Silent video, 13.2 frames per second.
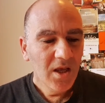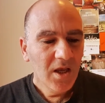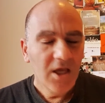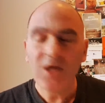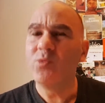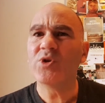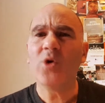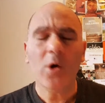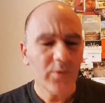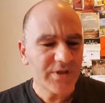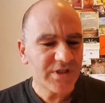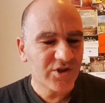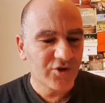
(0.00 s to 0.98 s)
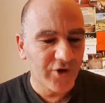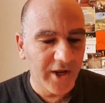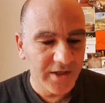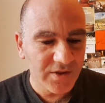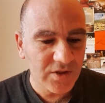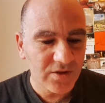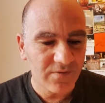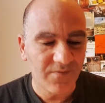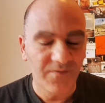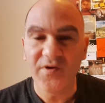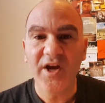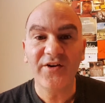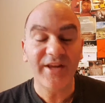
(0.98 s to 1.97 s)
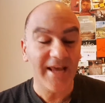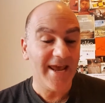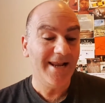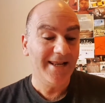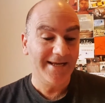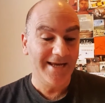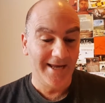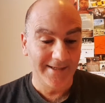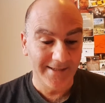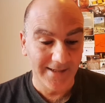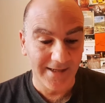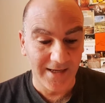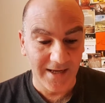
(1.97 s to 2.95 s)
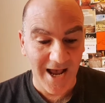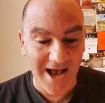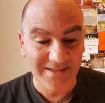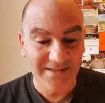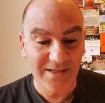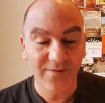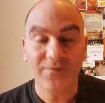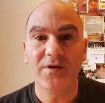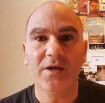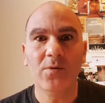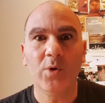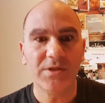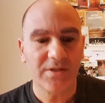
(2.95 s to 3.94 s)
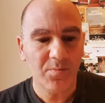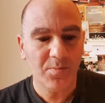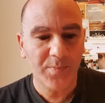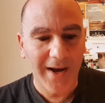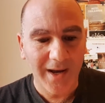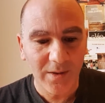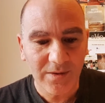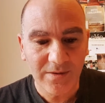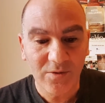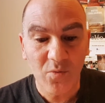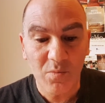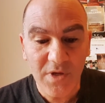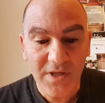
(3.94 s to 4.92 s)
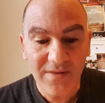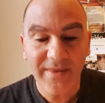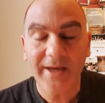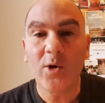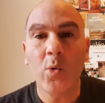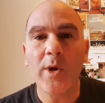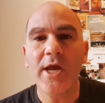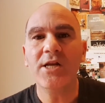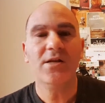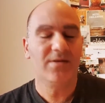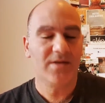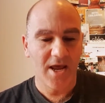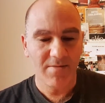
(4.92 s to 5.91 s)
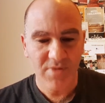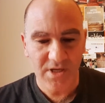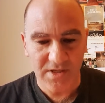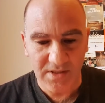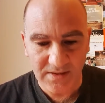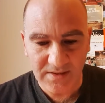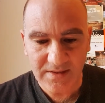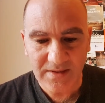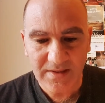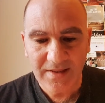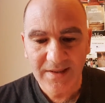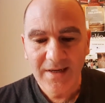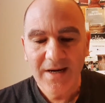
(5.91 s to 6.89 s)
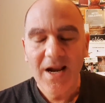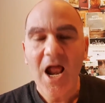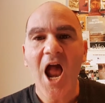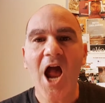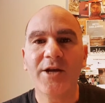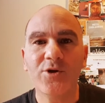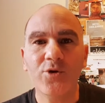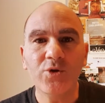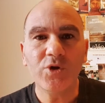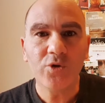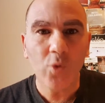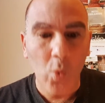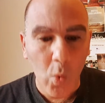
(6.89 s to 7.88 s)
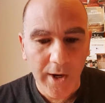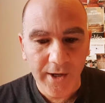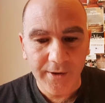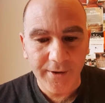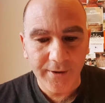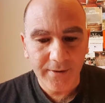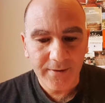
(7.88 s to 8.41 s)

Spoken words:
He was always dressed very elegantly, as if he was about to meet the queen in 10 minutes, and used to wear